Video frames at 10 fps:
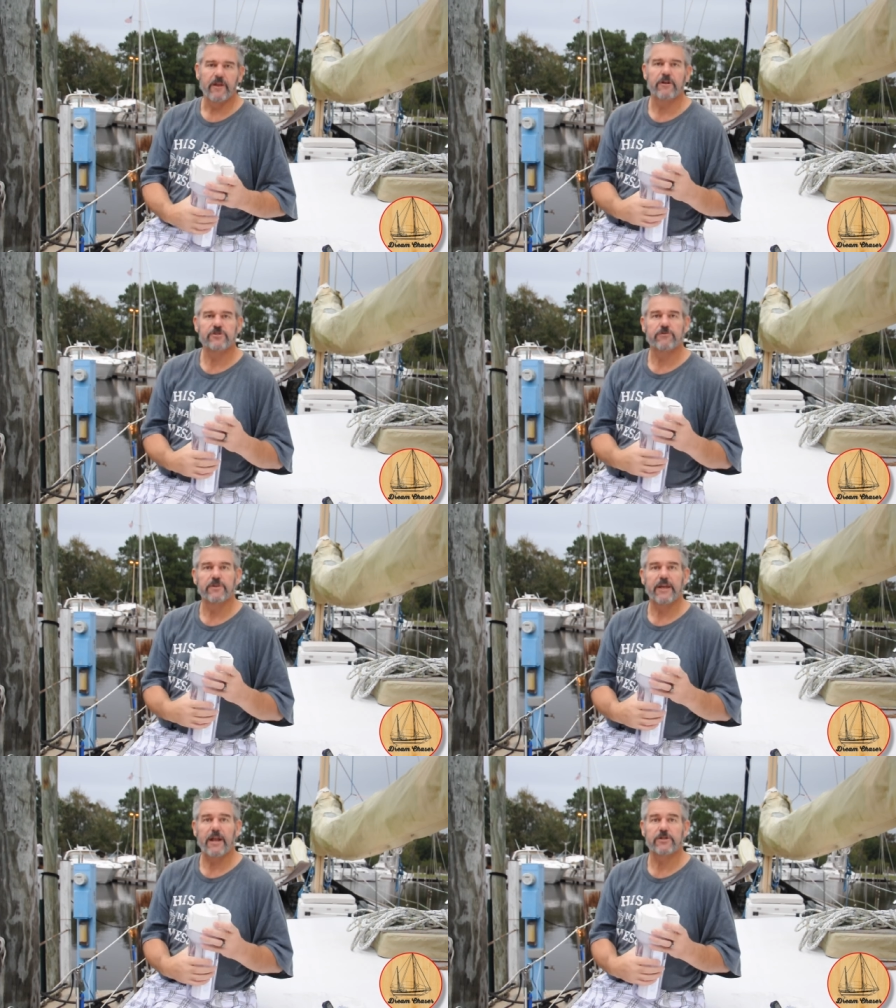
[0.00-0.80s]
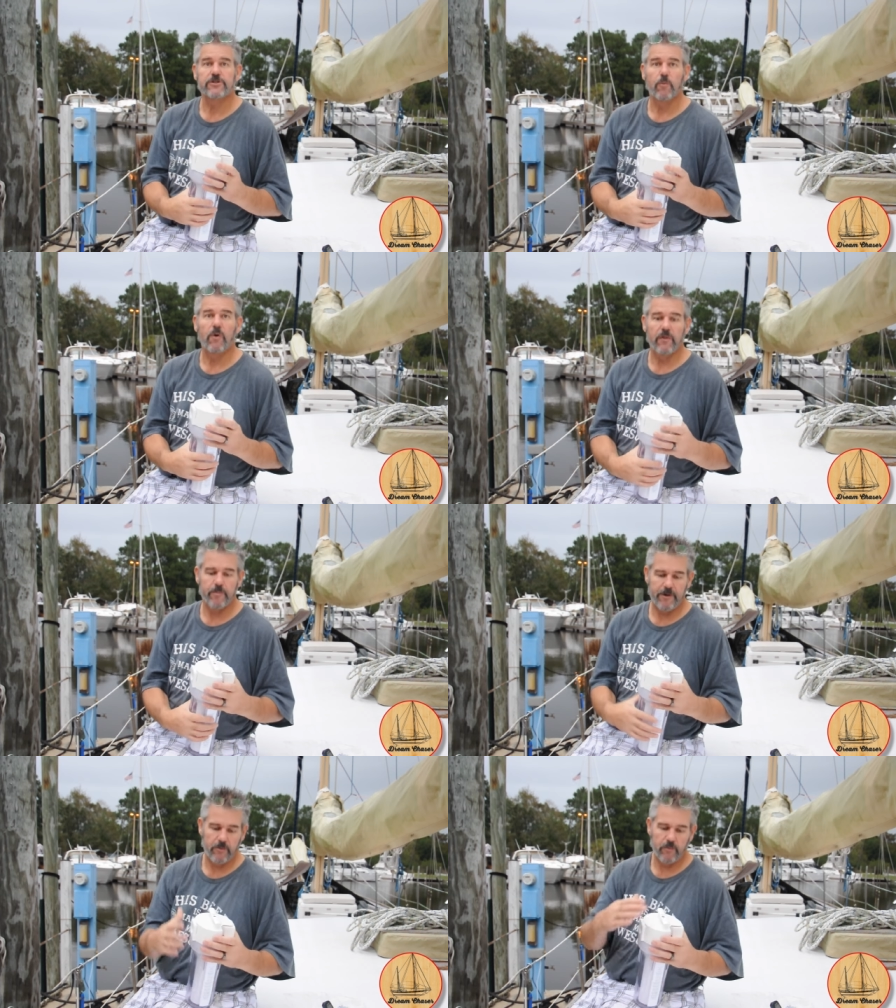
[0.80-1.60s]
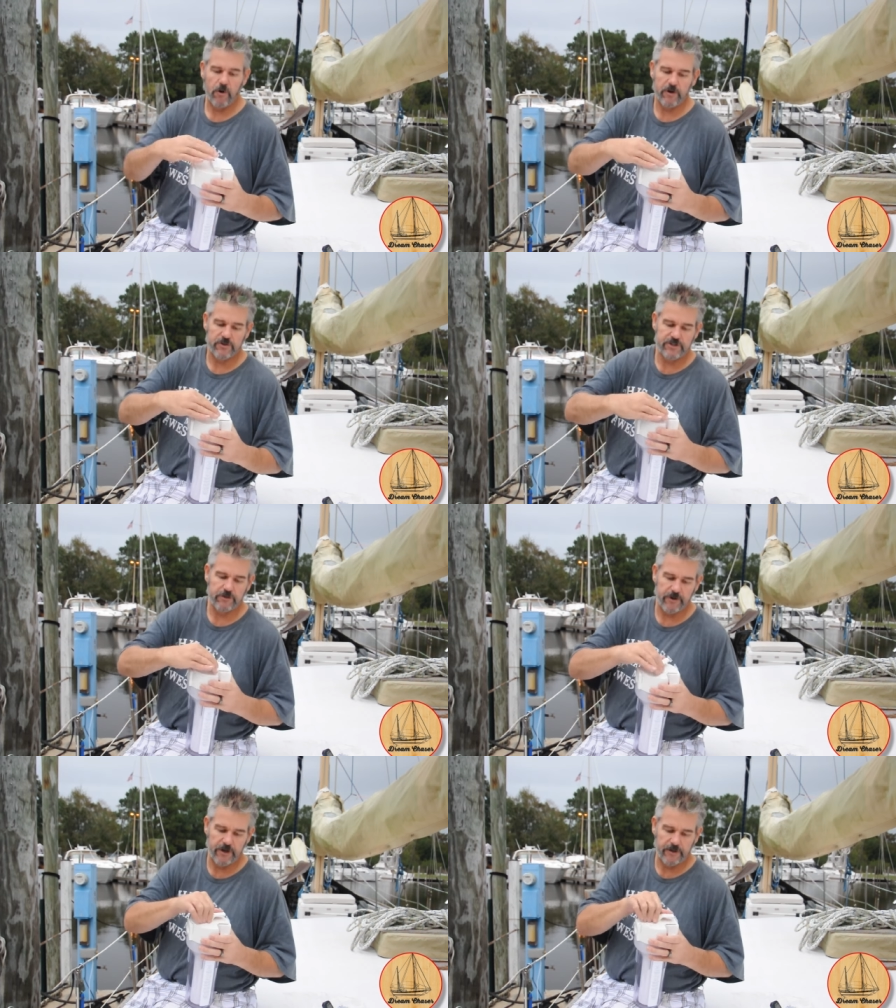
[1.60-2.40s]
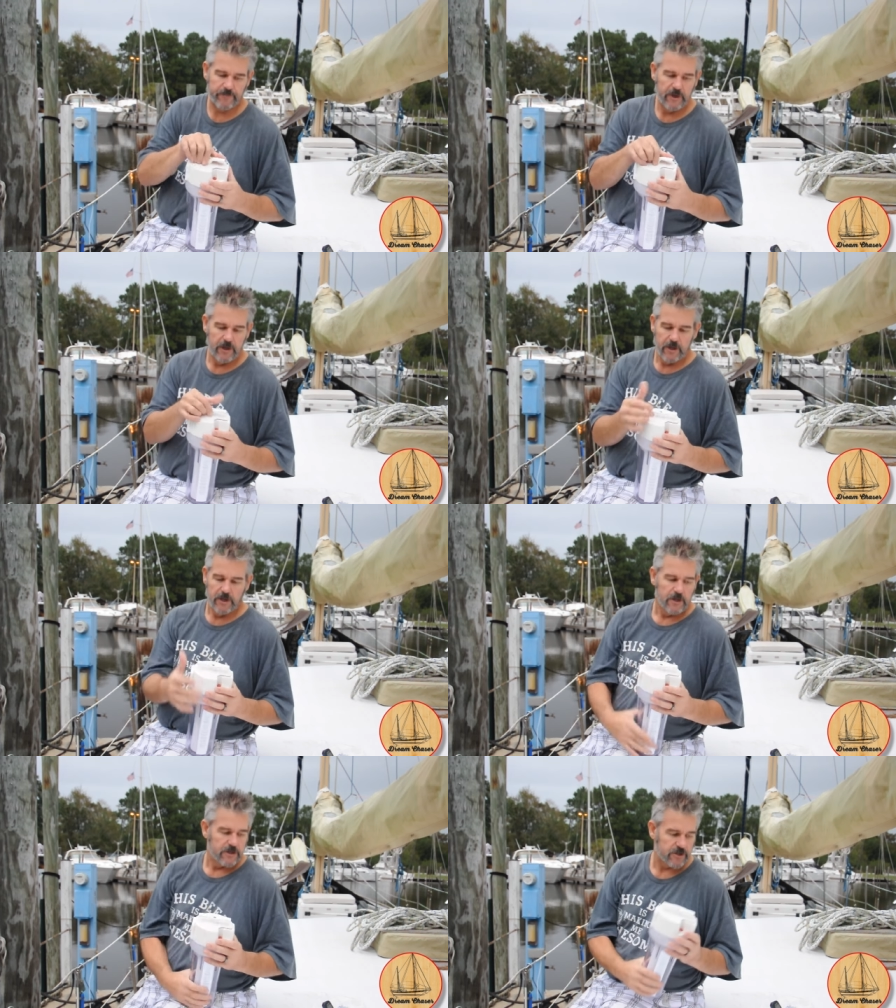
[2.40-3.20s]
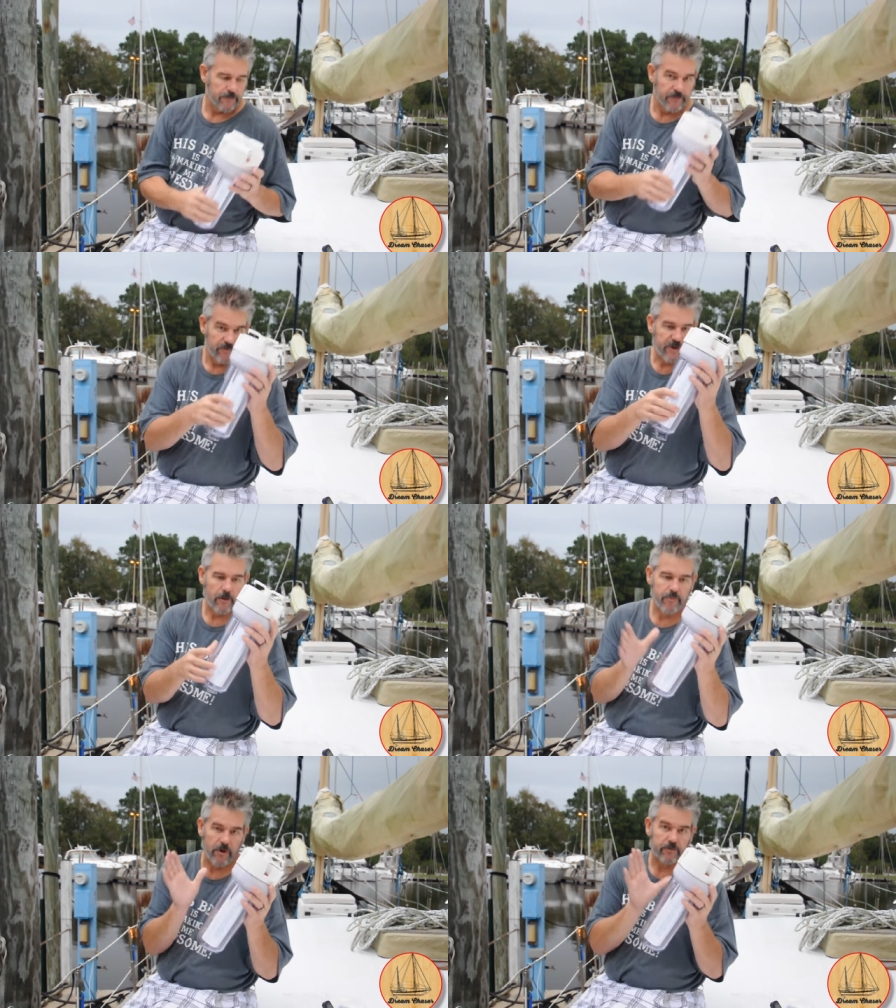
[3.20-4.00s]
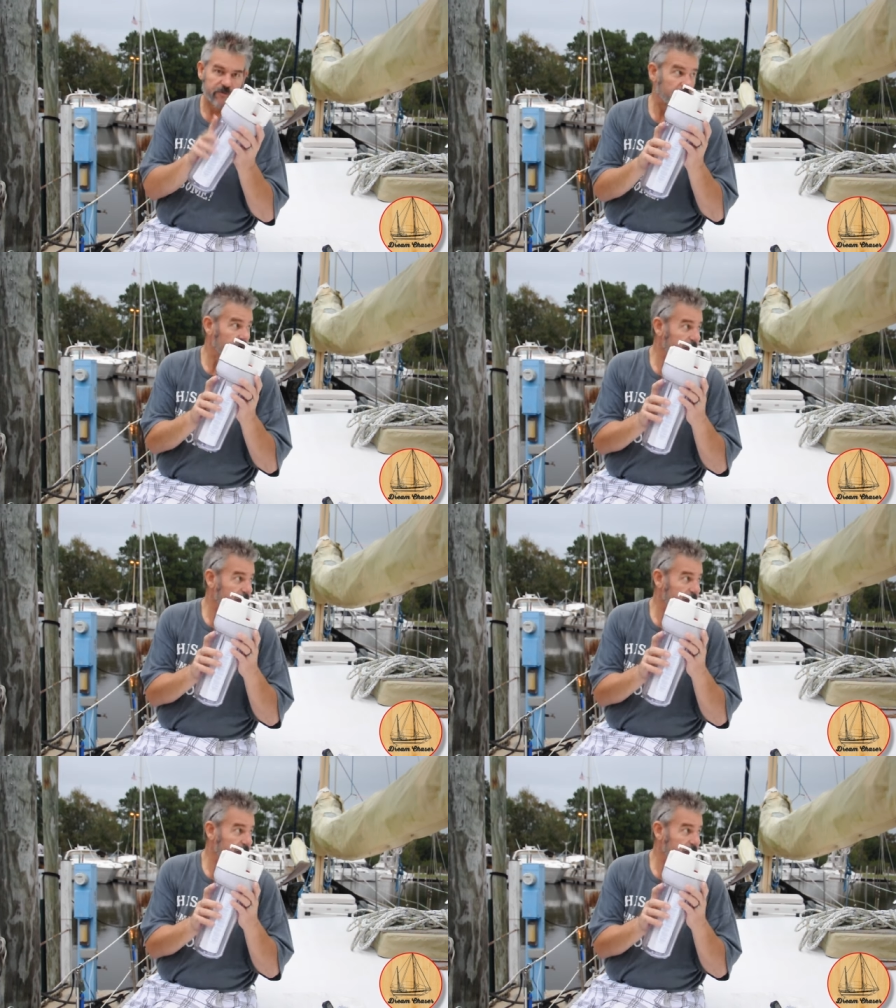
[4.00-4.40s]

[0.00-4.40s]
then unscrew the canister while the water's still running. So we've got our parts. We've got our